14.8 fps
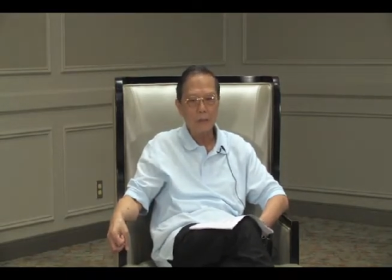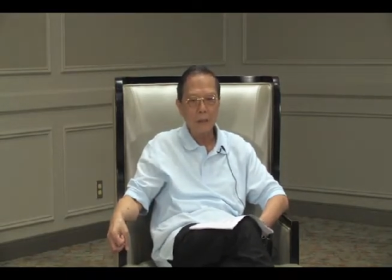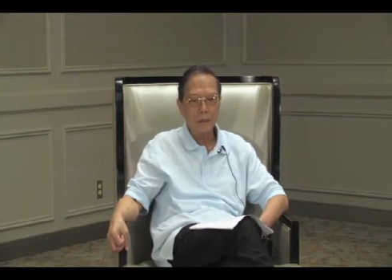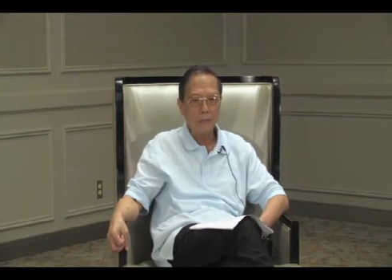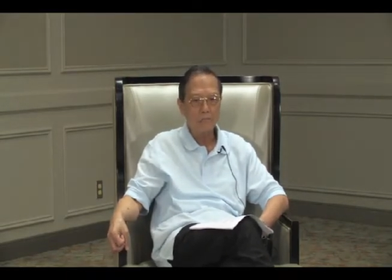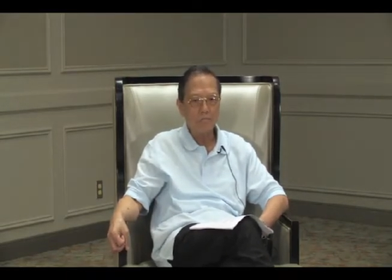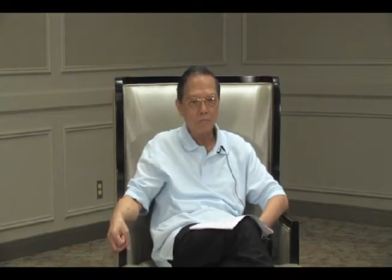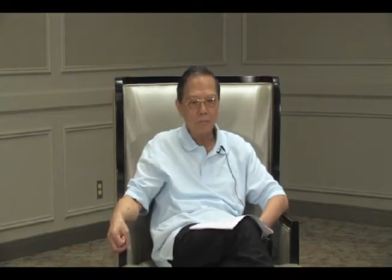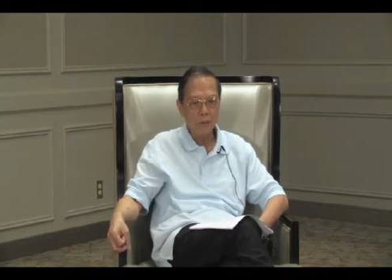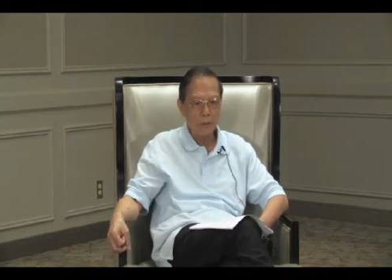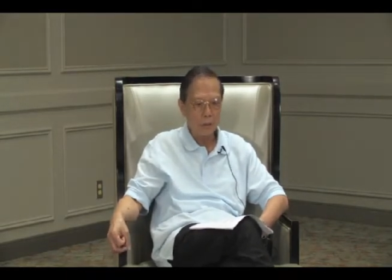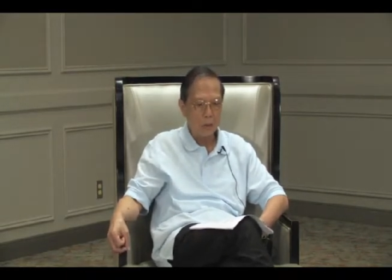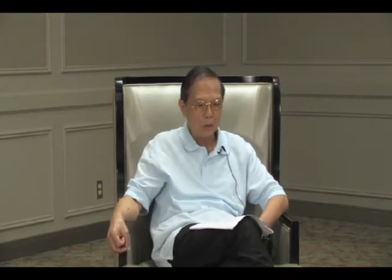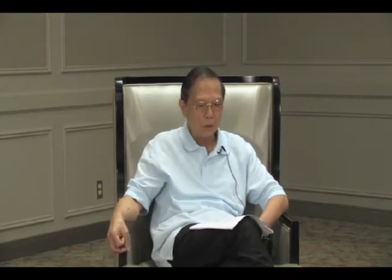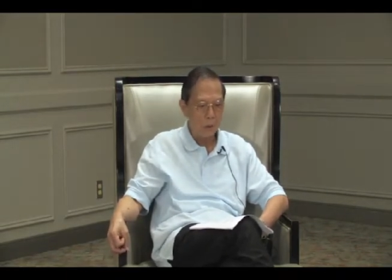
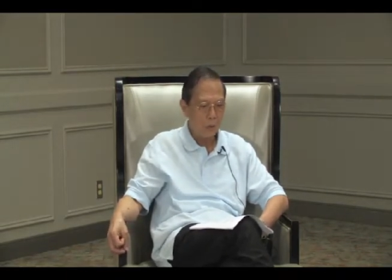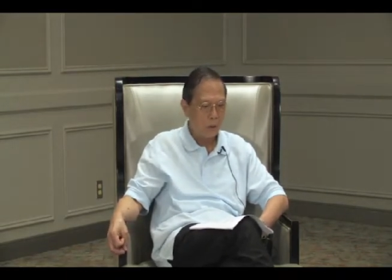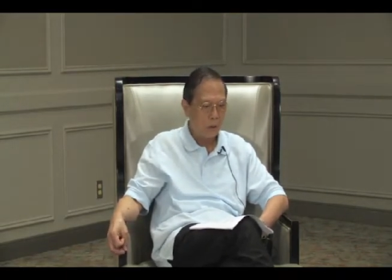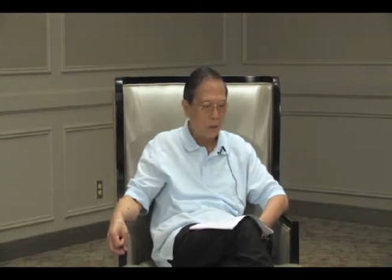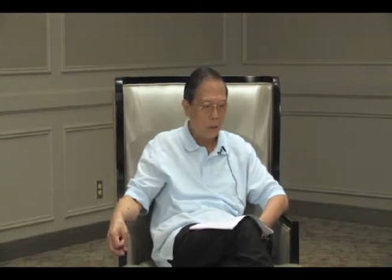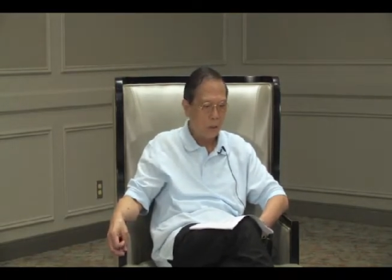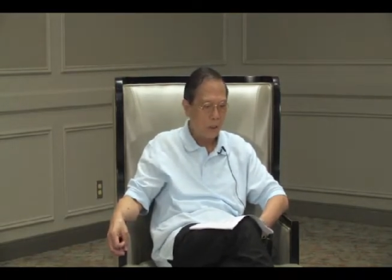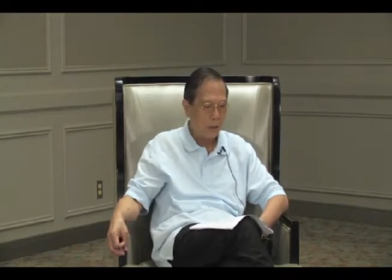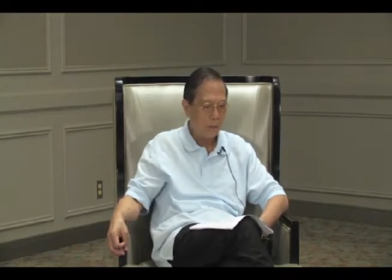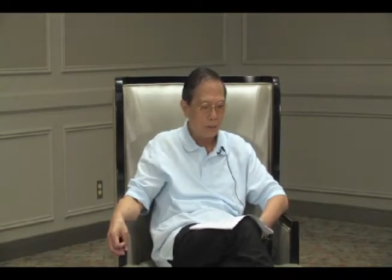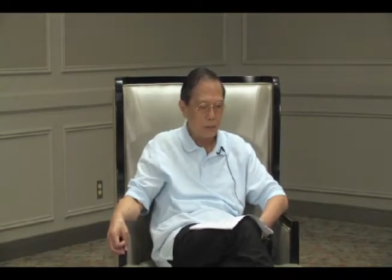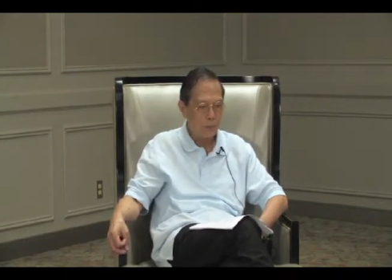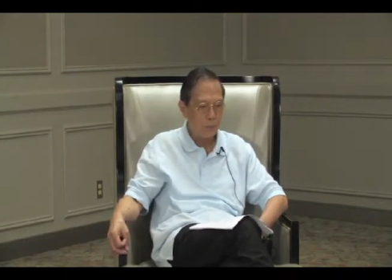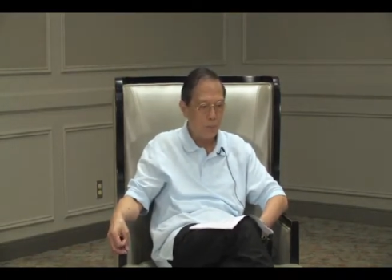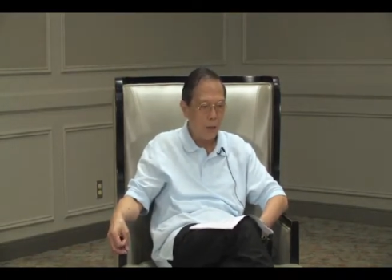have the
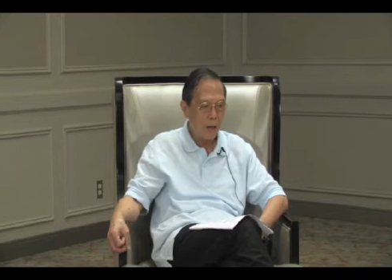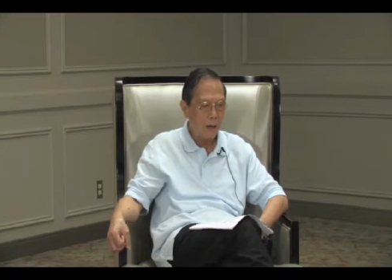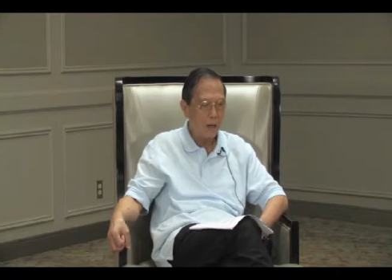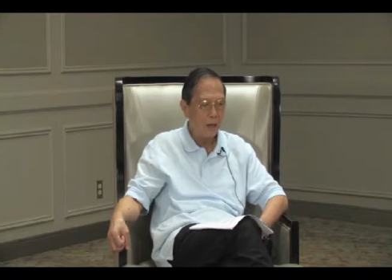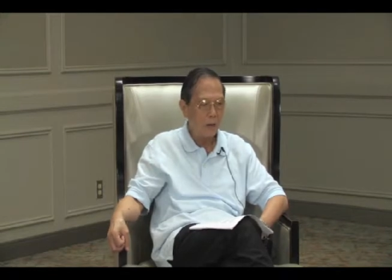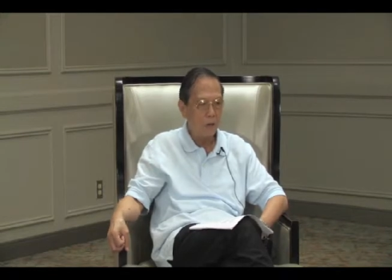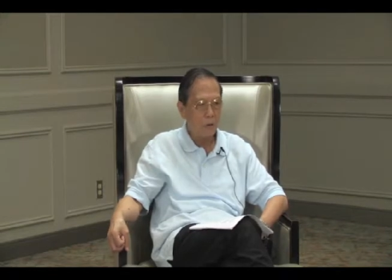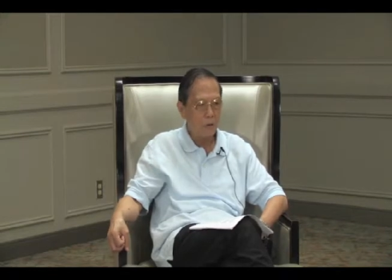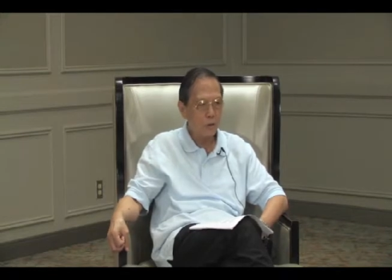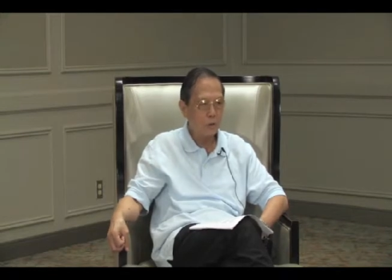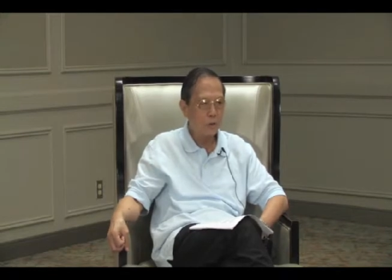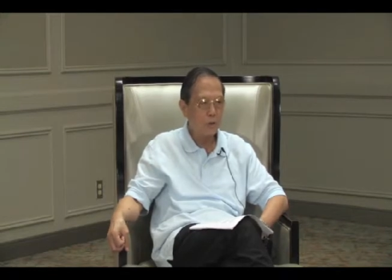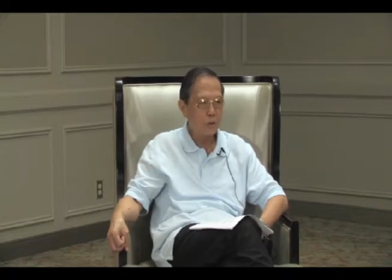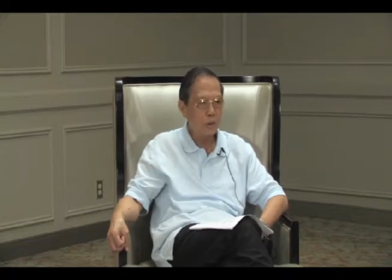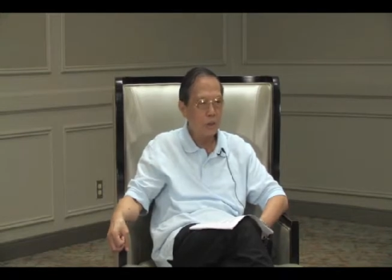spa, and also
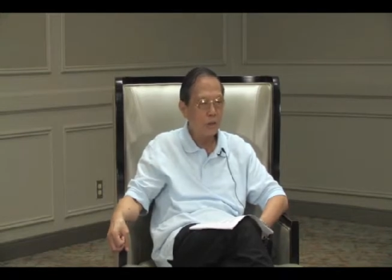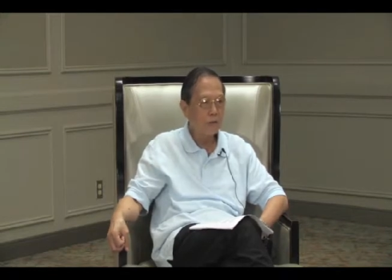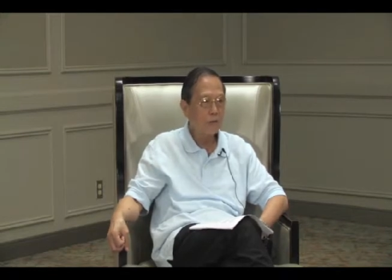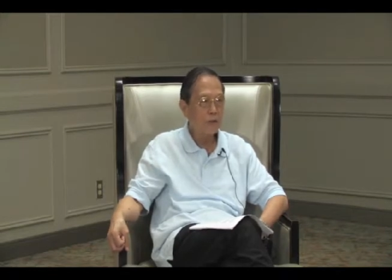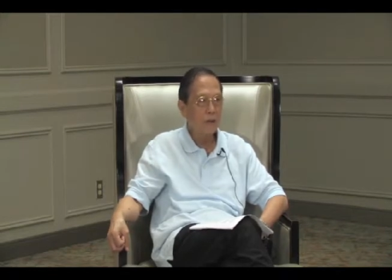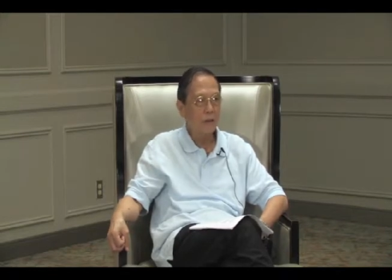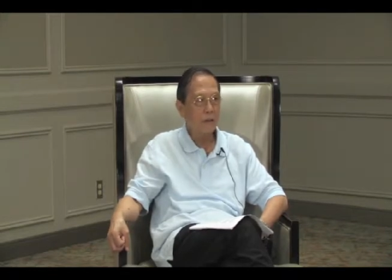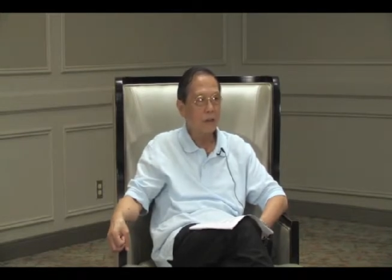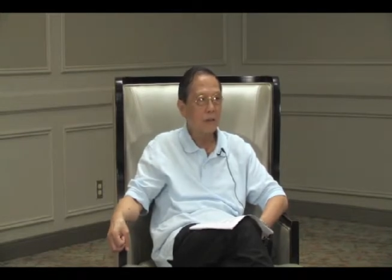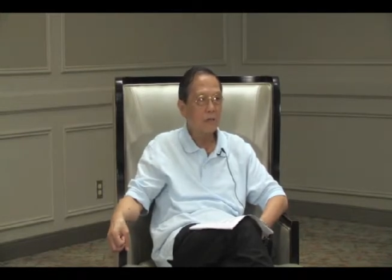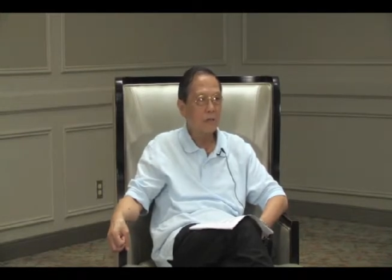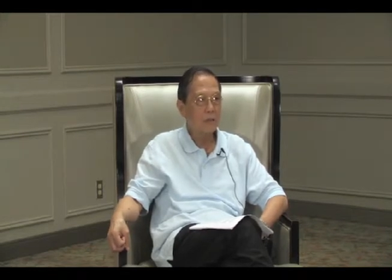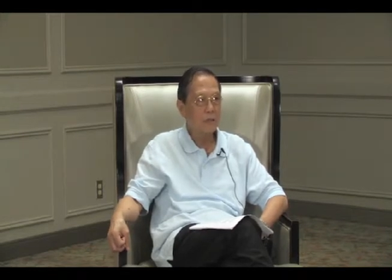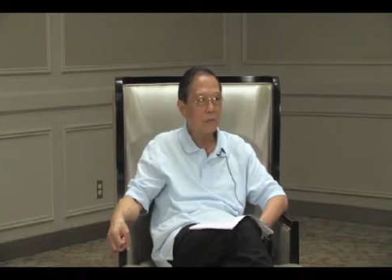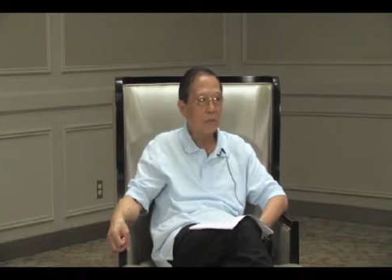Chevron has
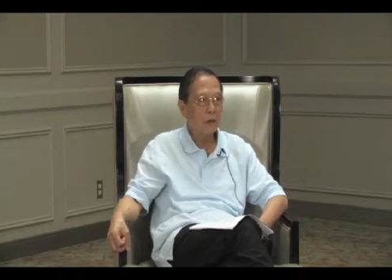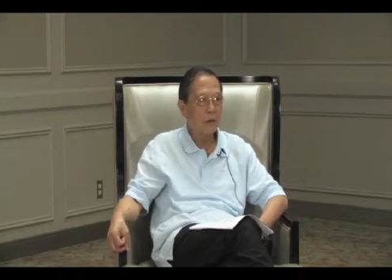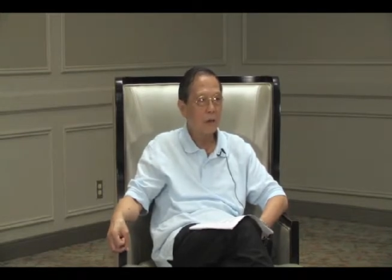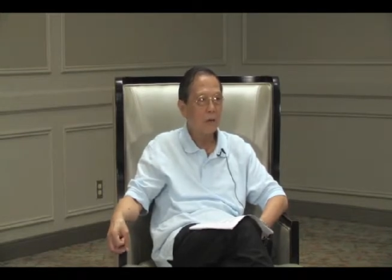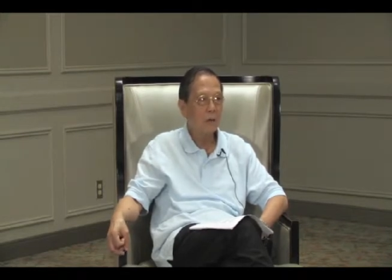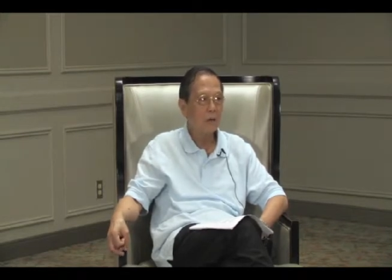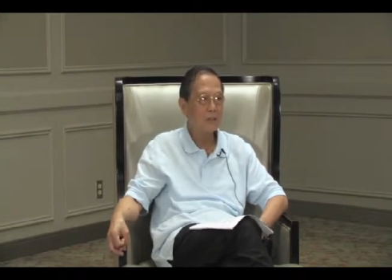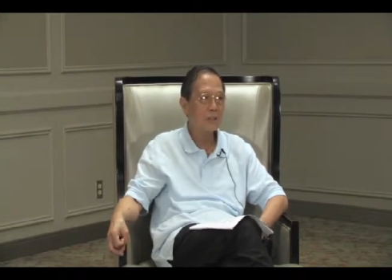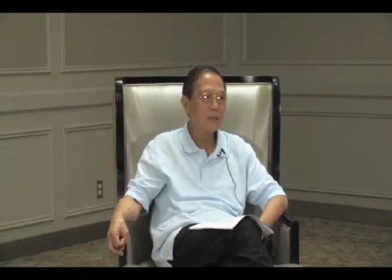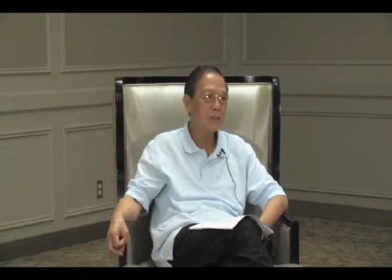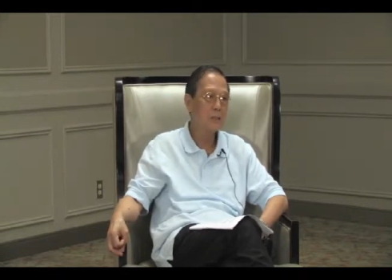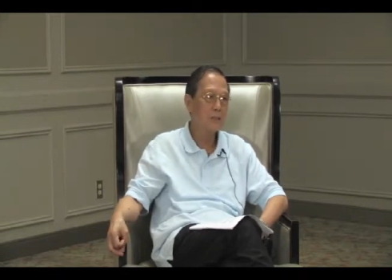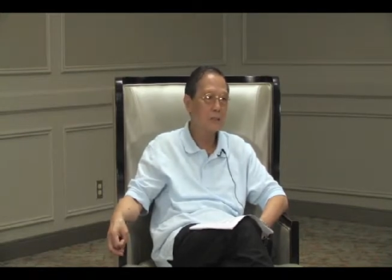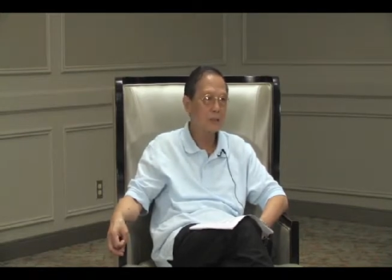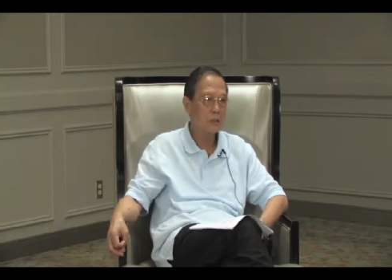a spa called
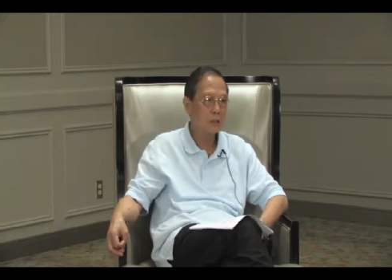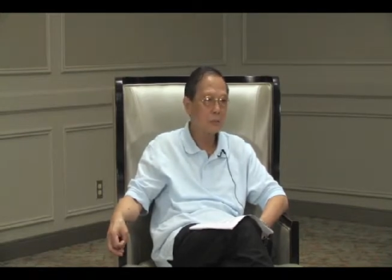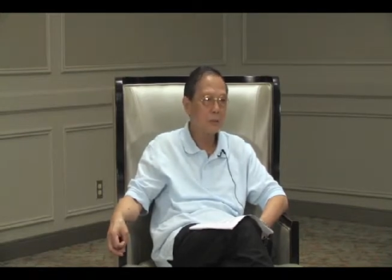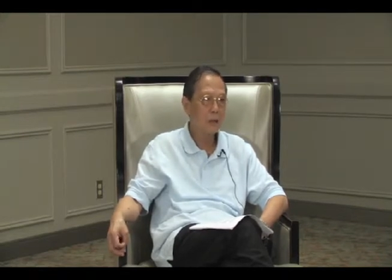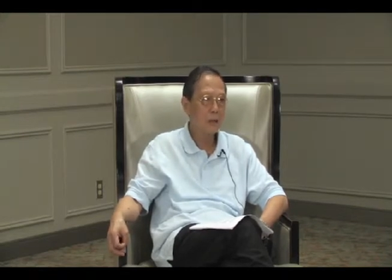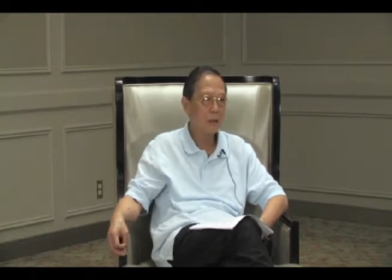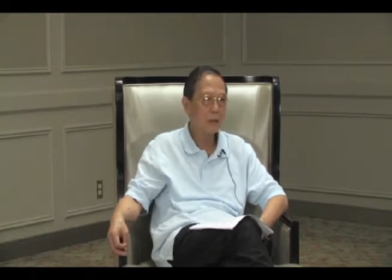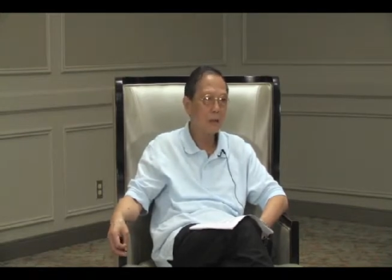Genesis Spa.